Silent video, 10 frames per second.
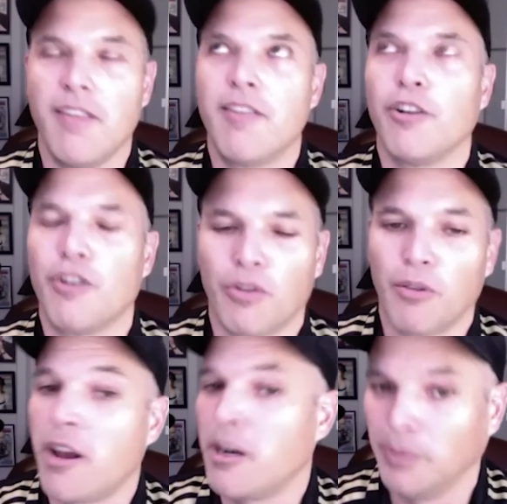
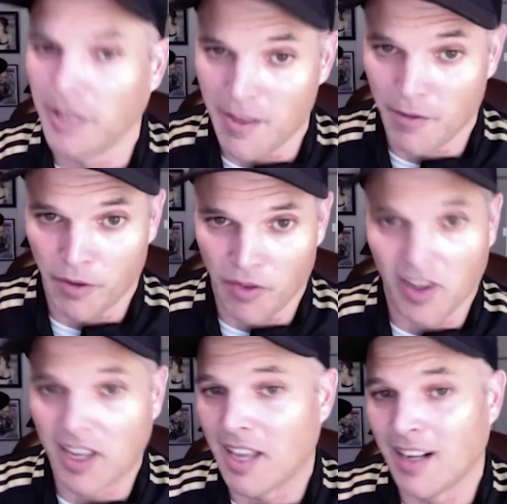incredibly
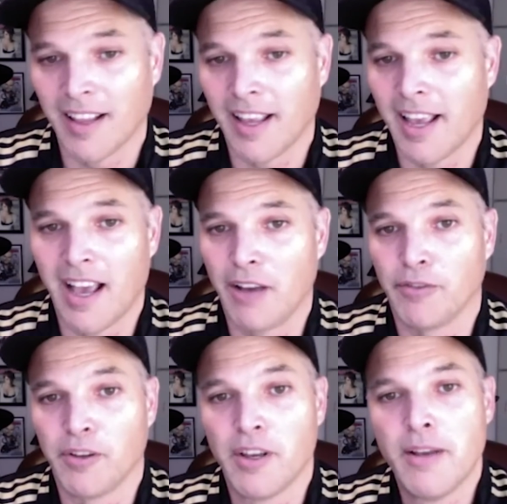sophisticated. They
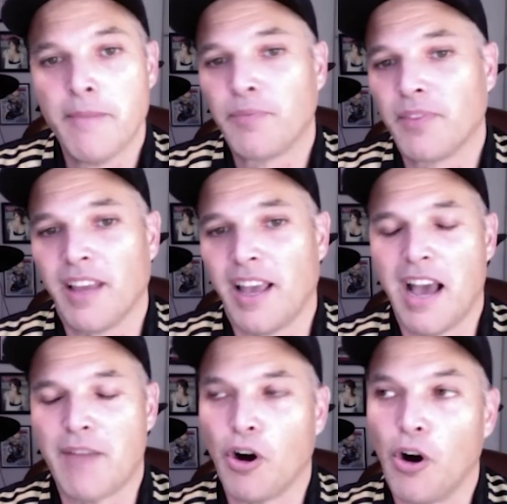have
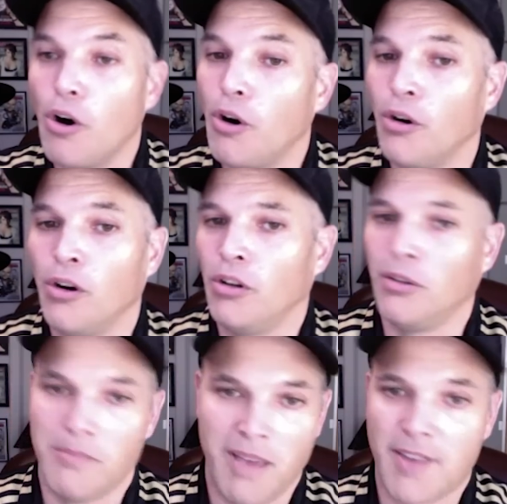a
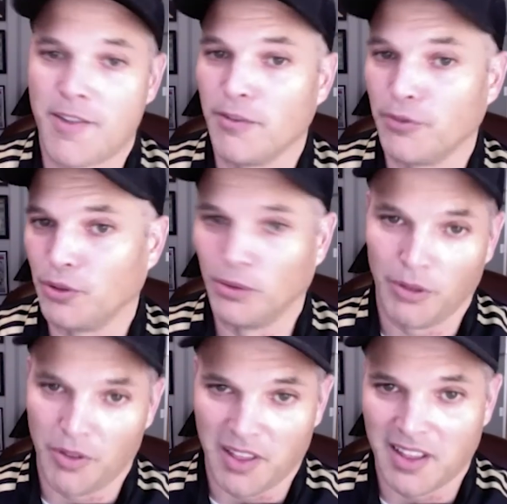whole mess of
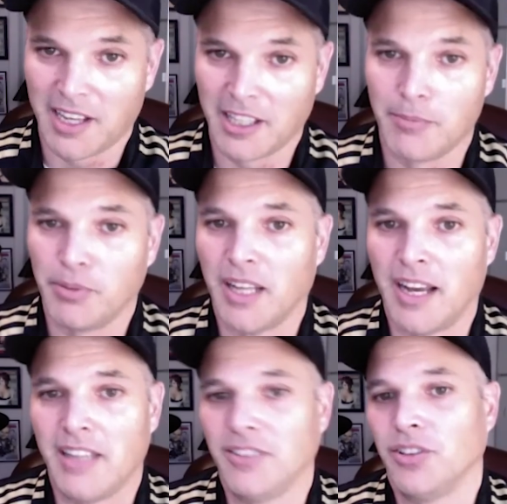tools that they can
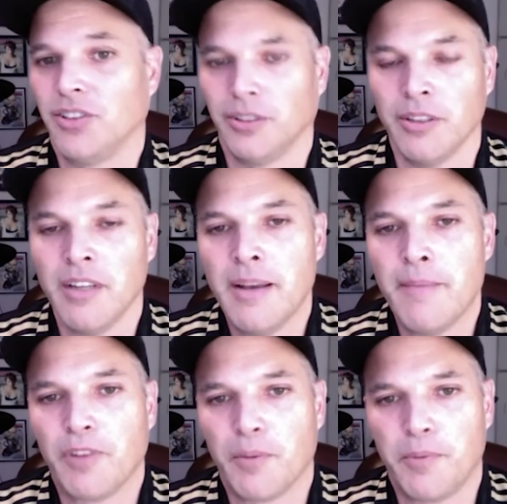apply to
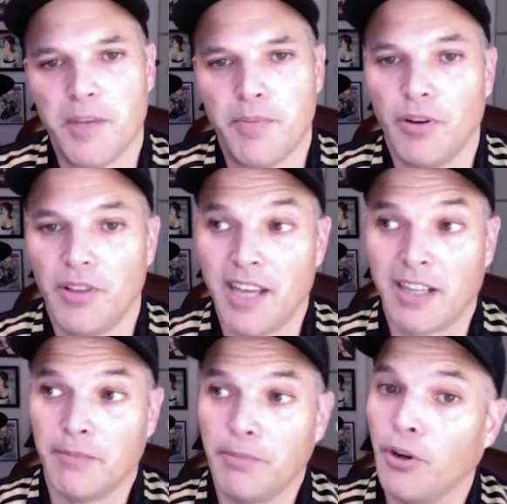people. They
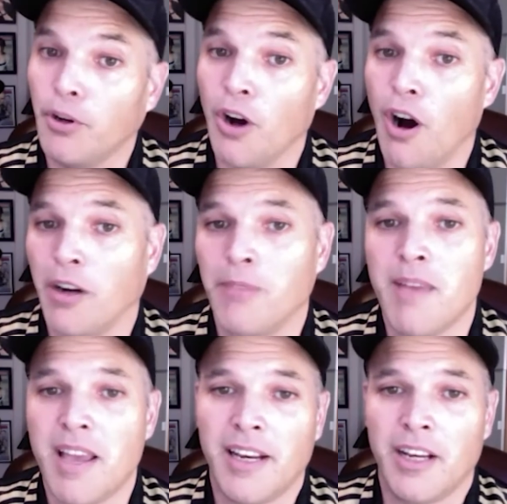can put
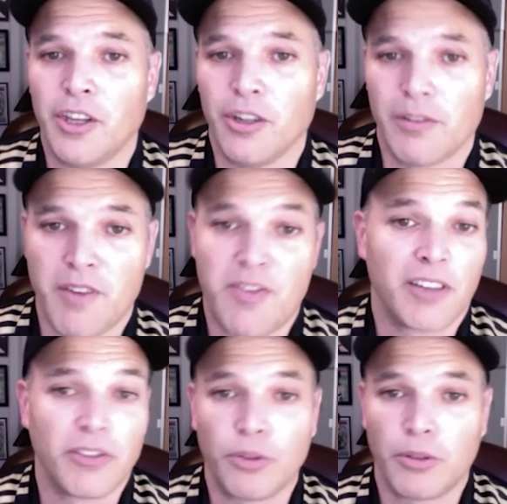automated
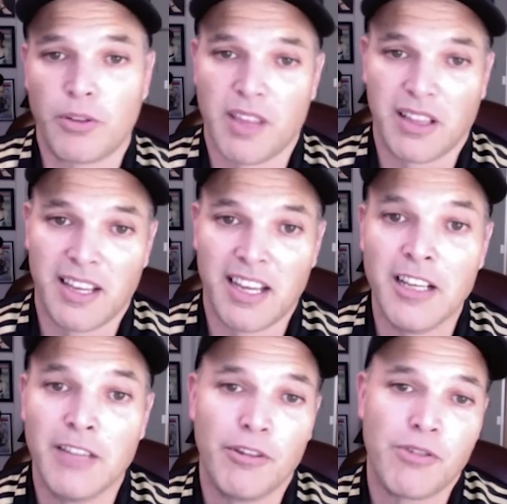heuristic tools that they
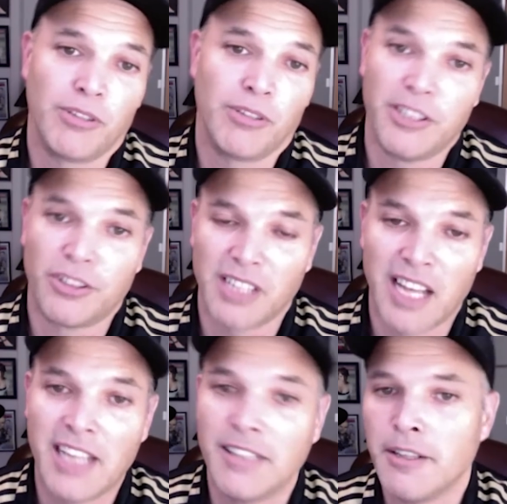individually create.